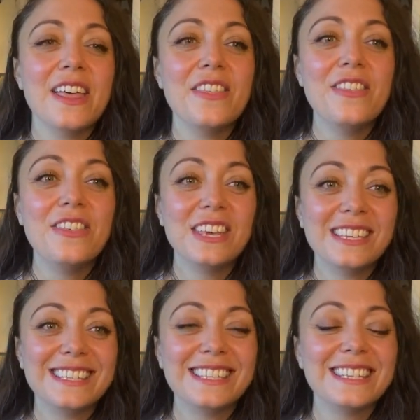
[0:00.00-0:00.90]

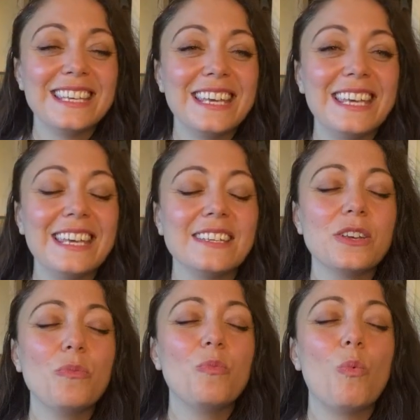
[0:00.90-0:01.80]
This is
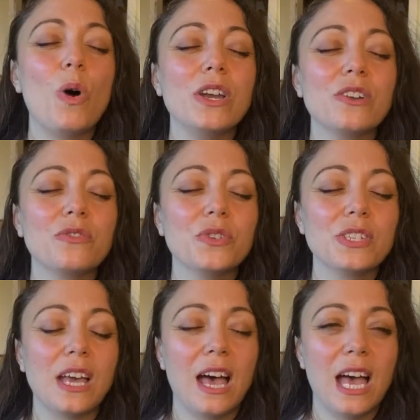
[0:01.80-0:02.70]
a wonderful
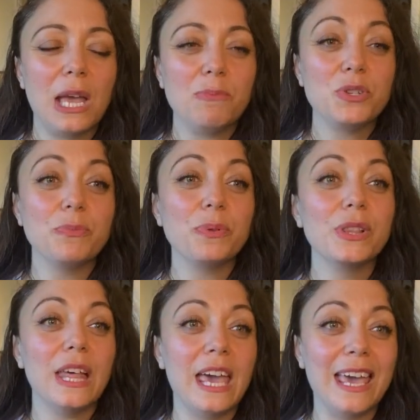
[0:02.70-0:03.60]
time to
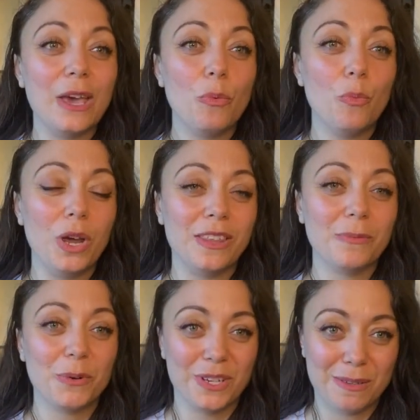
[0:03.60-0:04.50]
play
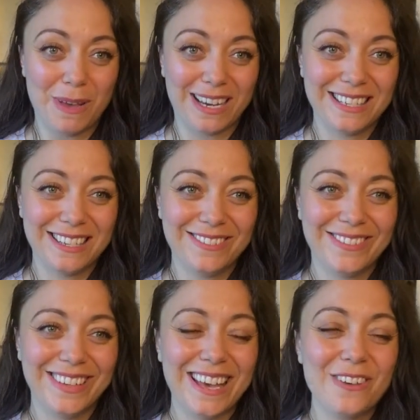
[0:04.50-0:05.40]
with
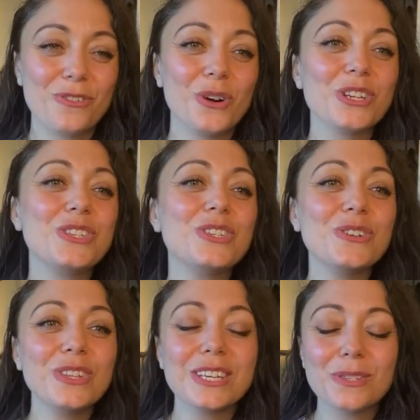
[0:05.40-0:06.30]
perspective. Of course,
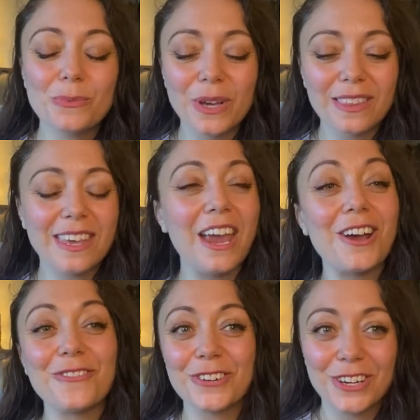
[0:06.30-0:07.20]
do this with
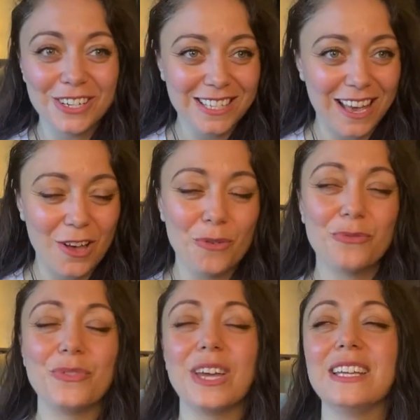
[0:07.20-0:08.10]
care for
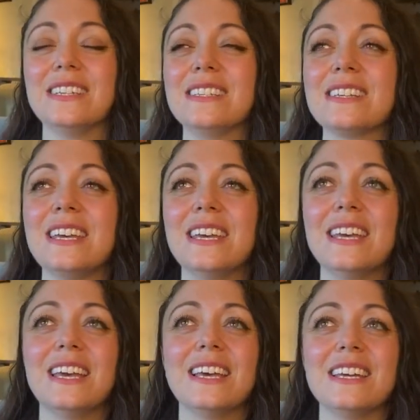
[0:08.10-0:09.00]
yourself and
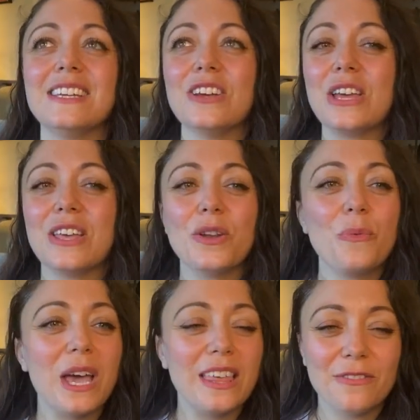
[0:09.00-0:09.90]
in a
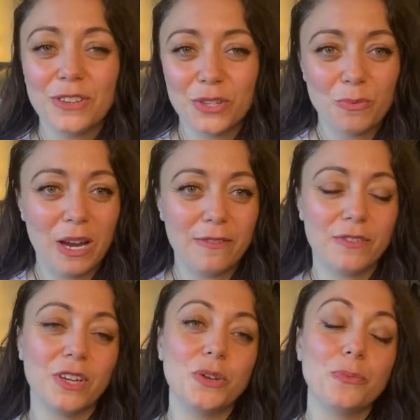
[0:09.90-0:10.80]
way that feels right
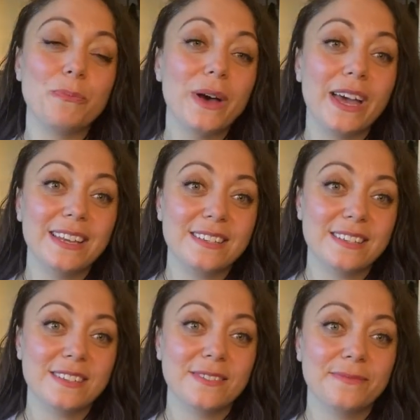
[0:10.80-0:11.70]
for you,
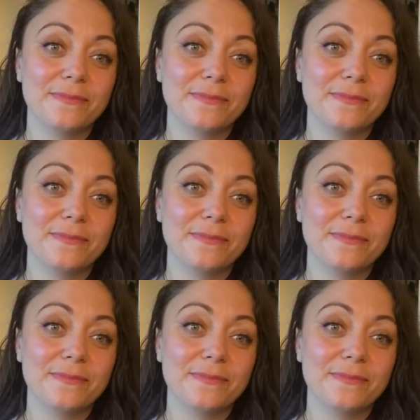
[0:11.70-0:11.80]
but